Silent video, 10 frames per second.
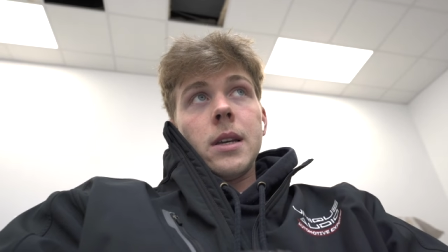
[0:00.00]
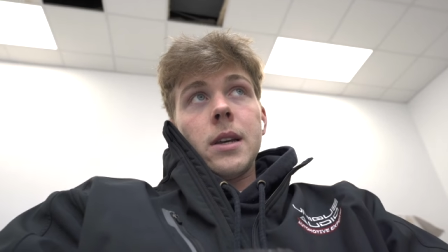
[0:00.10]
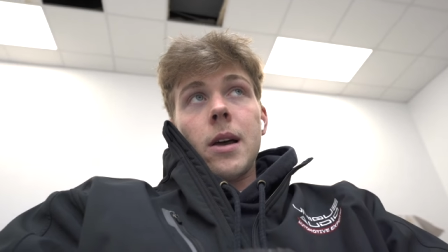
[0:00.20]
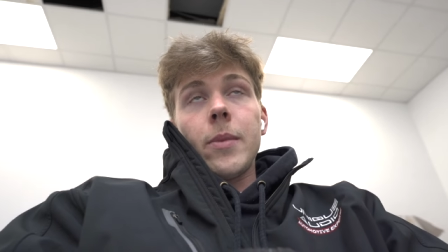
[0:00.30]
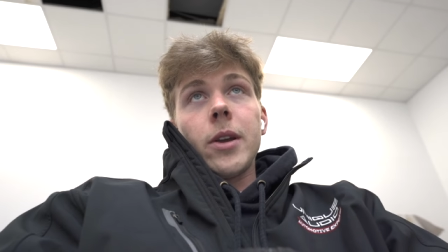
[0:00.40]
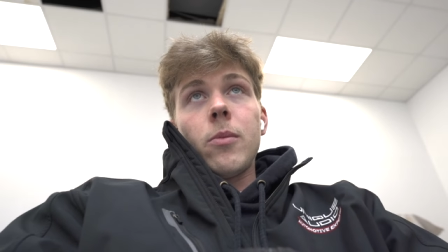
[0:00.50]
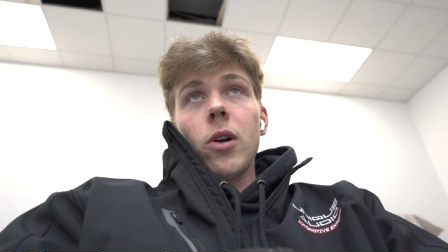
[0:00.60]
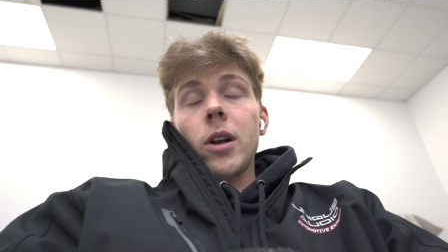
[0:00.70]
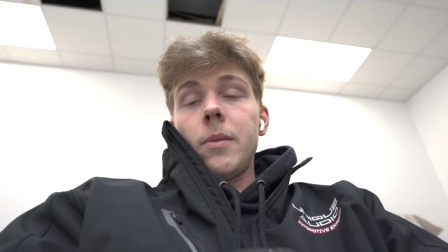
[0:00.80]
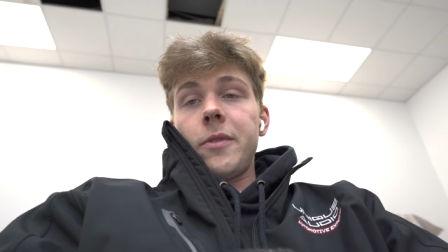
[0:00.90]
I'm going to get
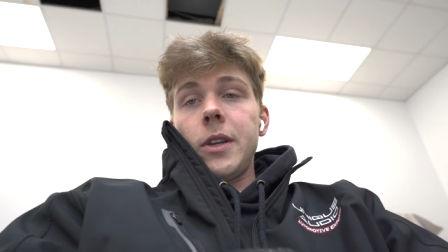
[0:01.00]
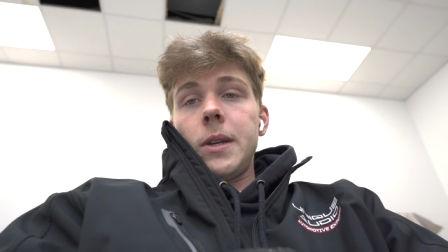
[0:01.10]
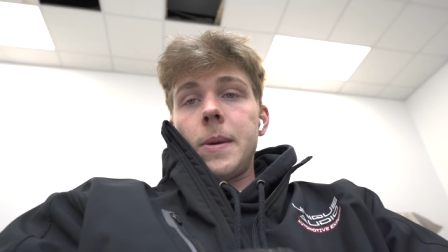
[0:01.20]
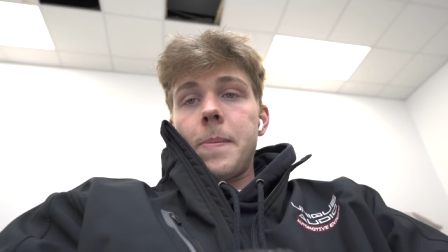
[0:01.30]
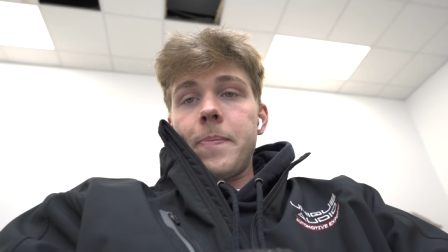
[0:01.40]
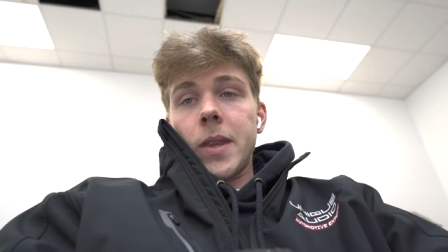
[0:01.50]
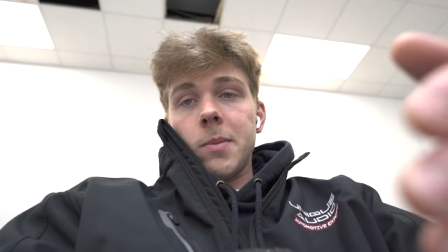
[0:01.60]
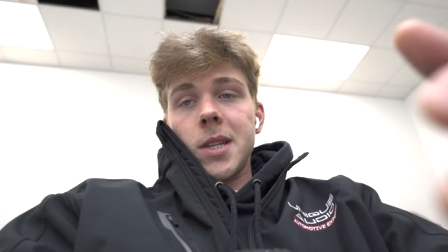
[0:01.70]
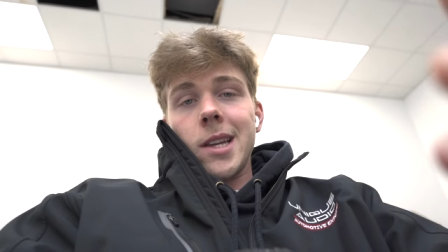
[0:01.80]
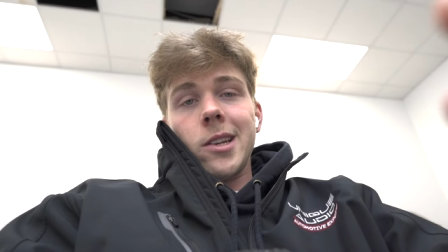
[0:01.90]
more comfy.
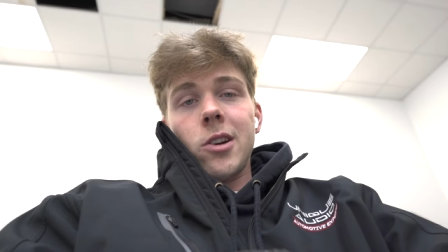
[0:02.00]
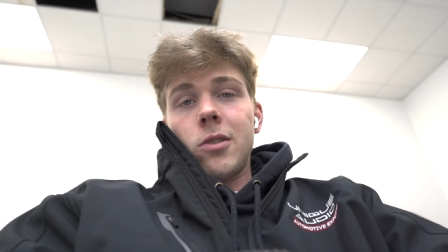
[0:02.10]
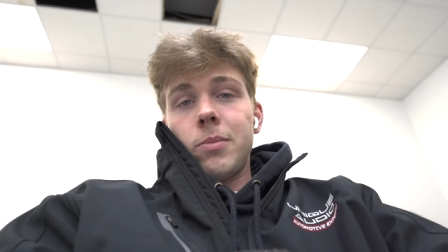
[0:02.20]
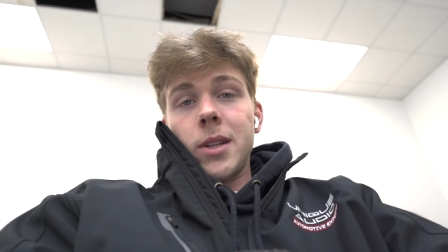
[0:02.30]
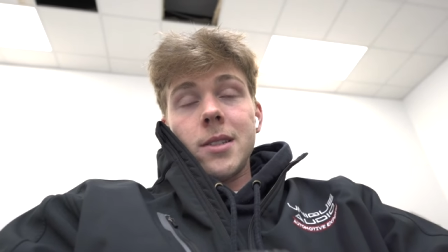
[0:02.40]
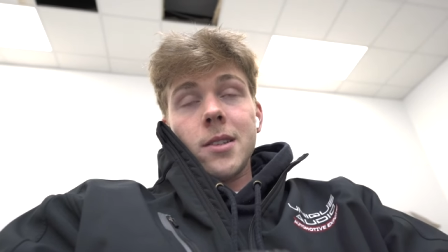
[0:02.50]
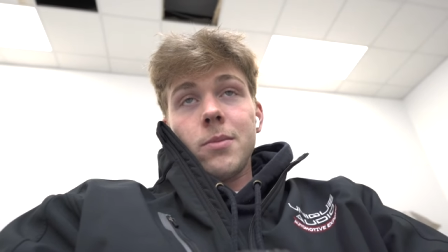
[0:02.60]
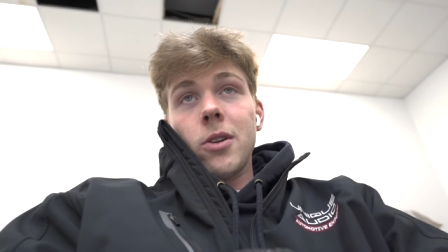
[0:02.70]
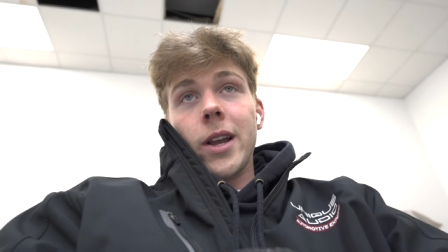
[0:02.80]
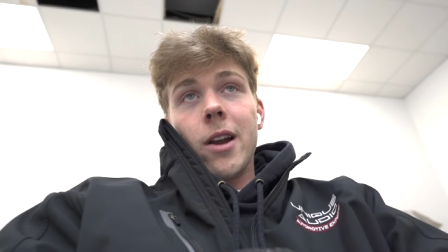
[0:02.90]
I'm taking y'all places,
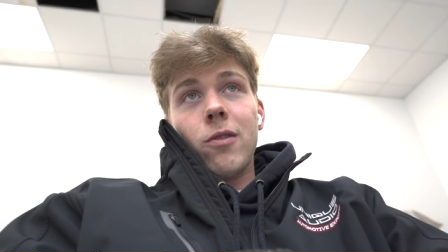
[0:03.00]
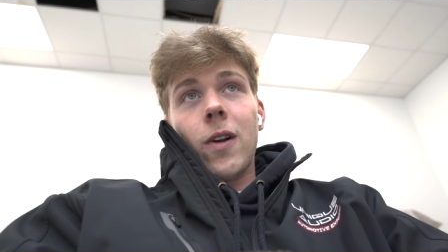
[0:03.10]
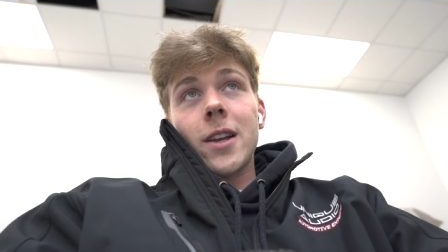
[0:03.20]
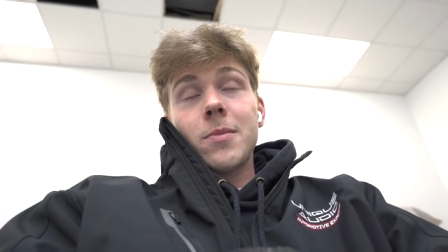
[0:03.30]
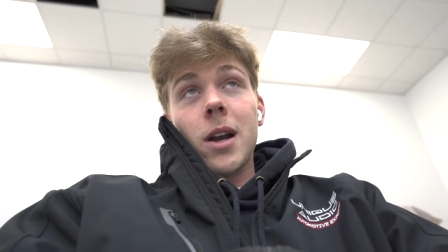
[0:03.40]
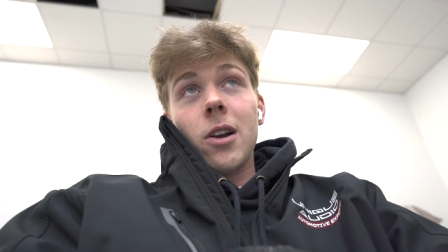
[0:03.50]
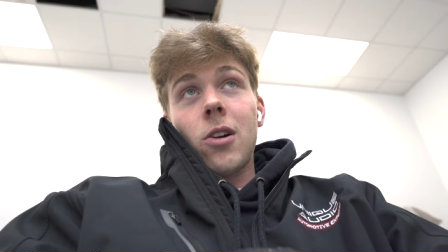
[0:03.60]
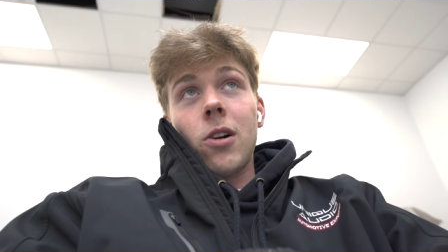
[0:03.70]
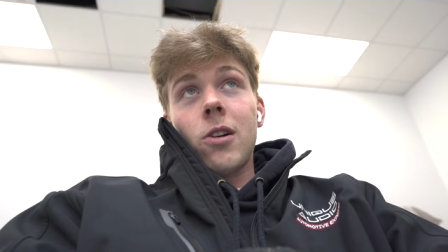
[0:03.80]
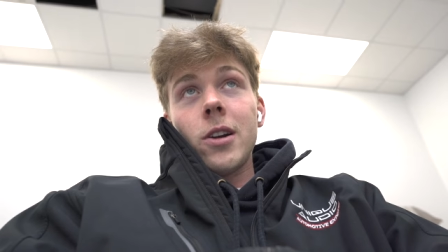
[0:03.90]
bro. Like, I wrecked my
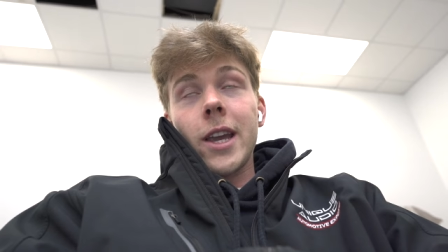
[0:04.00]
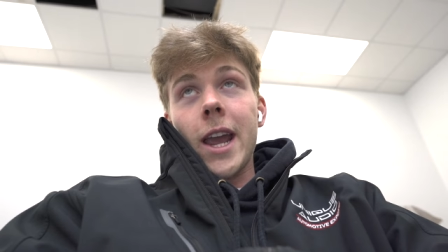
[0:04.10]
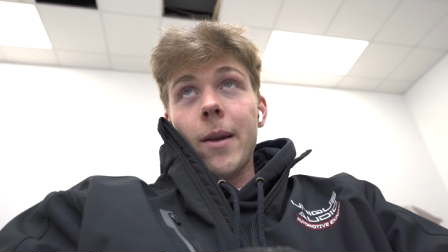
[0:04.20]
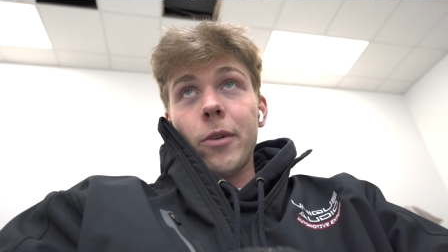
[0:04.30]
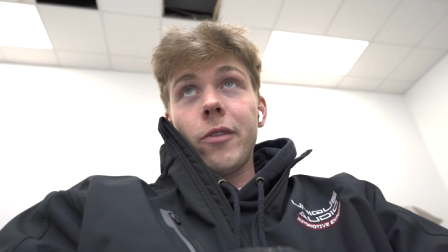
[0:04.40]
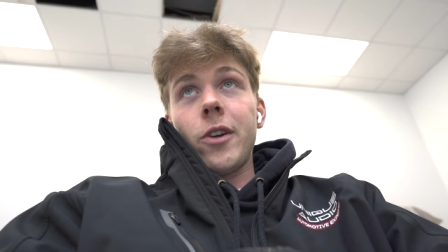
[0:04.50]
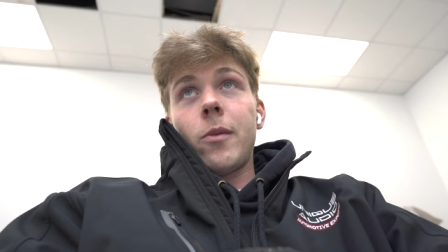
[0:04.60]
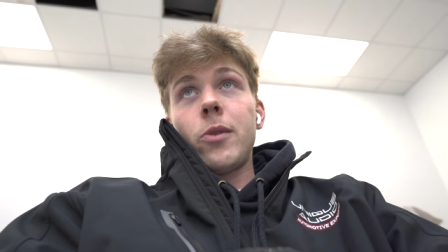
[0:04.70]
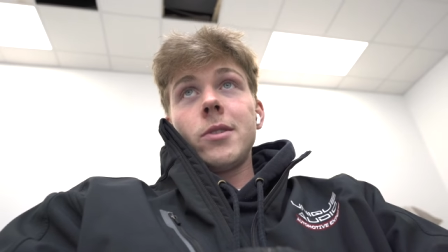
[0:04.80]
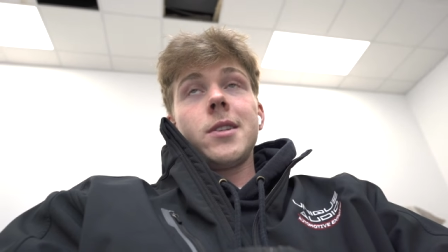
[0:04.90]
car on camera for
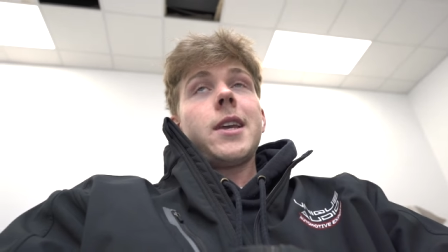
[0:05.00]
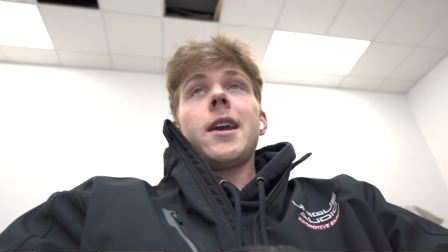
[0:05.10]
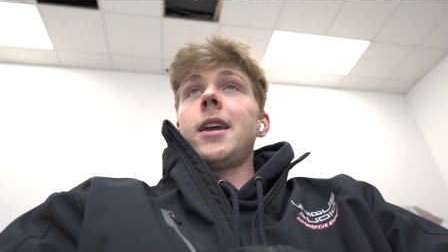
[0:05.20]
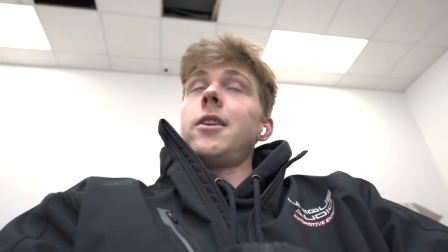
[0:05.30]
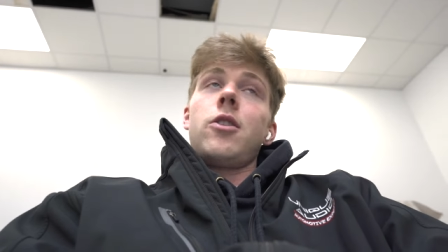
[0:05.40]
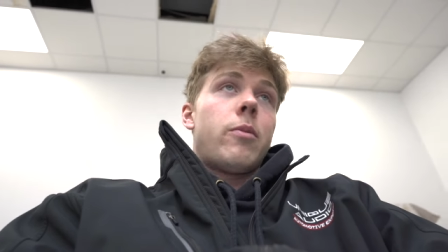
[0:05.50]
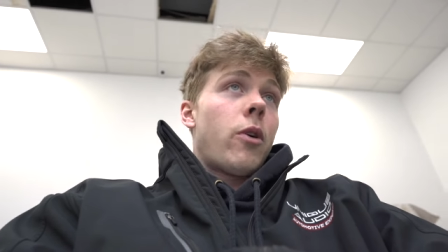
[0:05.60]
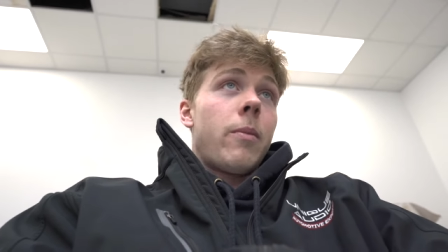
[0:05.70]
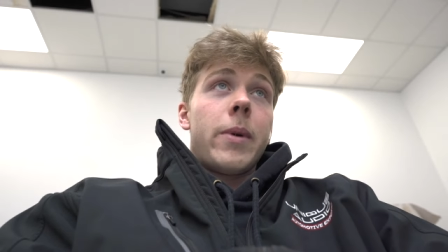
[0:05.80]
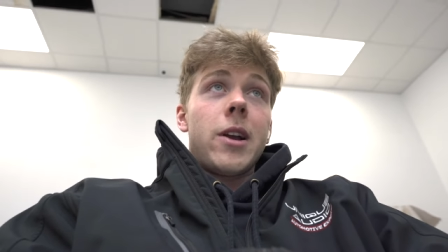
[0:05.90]
y'all boys. It can't get no
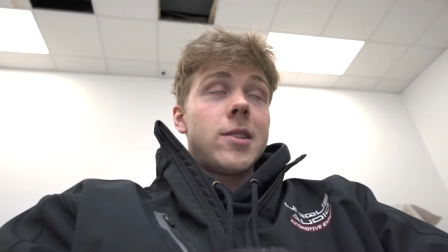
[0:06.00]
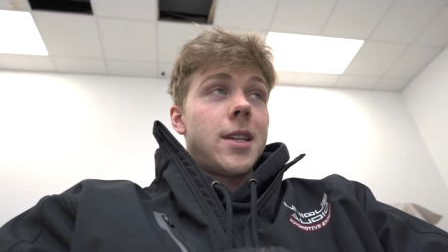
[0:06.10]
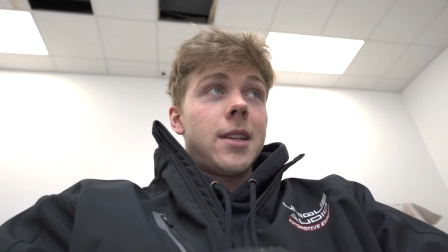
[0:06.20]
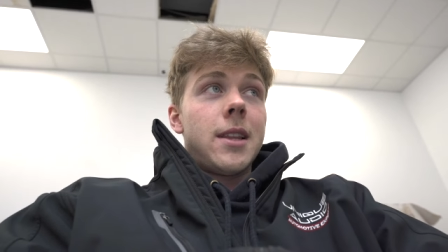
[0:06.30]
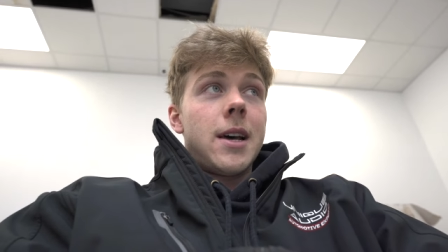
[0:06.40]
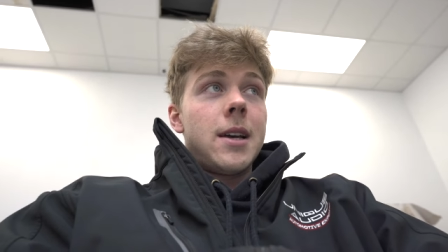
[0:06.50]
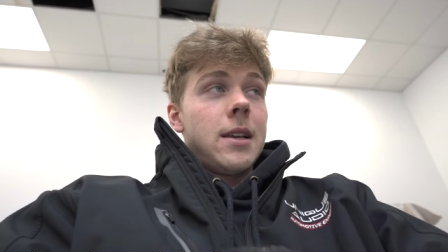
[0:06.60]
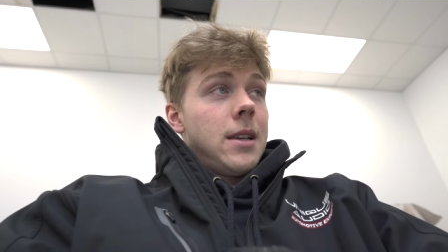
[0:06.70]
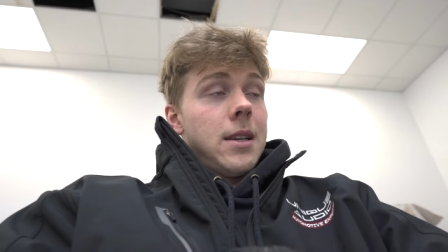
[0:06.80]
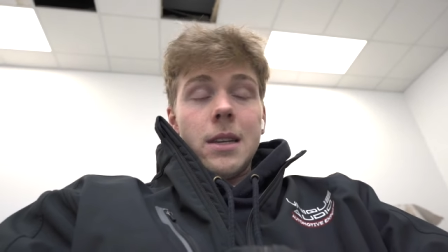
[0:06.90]
more embarrassing than that.
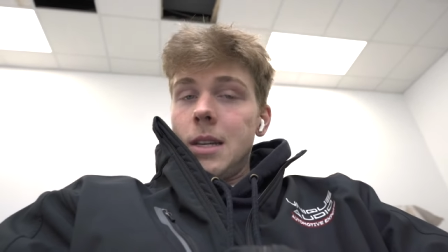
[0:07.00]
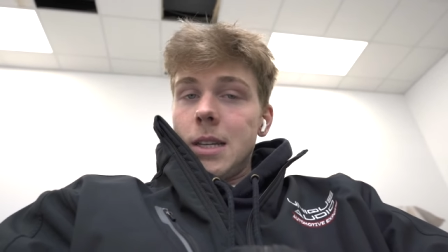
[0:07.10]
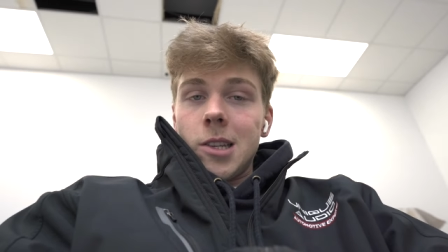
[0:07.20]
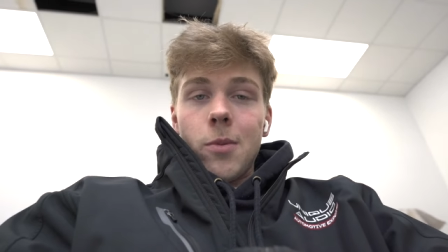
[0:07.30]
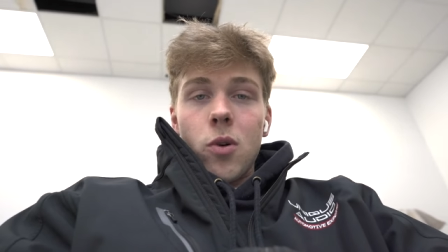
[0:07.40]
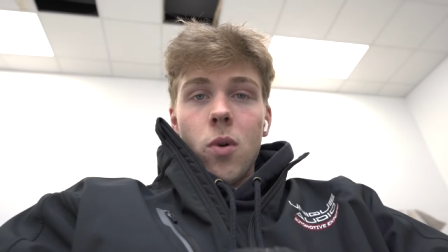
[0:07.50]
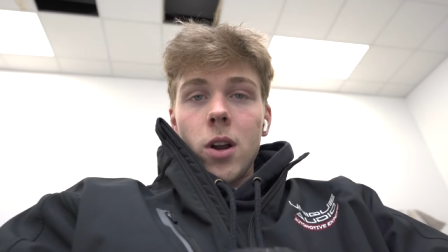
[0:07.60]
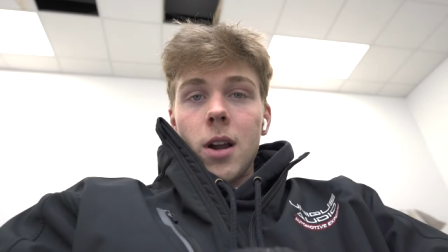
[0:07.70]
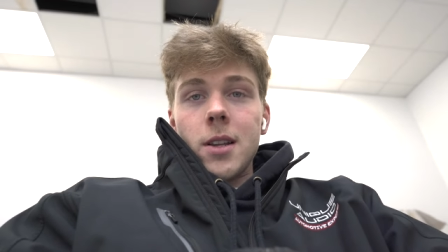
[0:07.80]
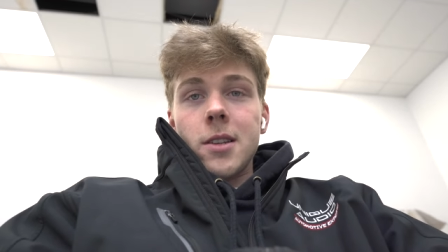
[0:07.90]
So I'm going to
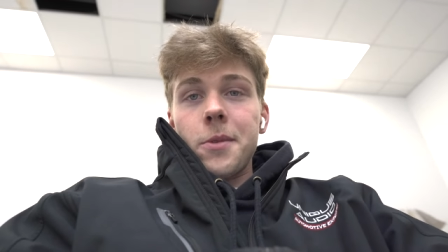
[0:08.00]
work on this.